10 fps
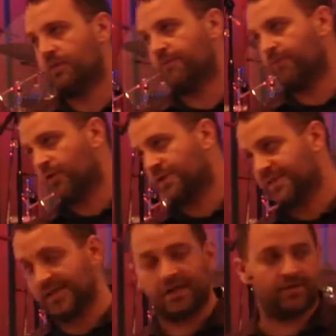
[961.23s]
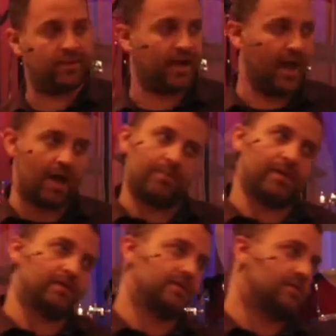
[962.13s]
the first sin that
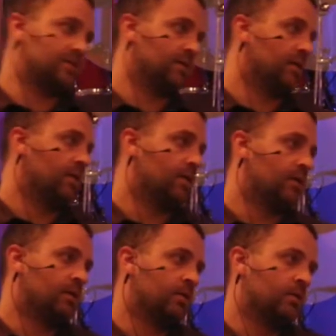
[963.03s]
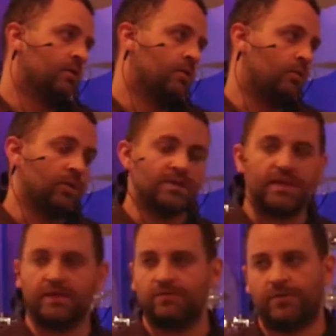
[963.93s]
happens when
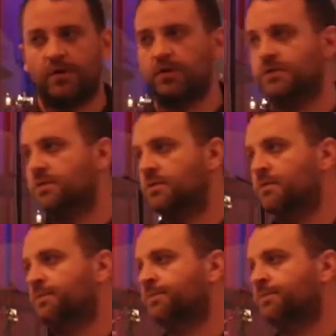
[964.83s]
Satan falls.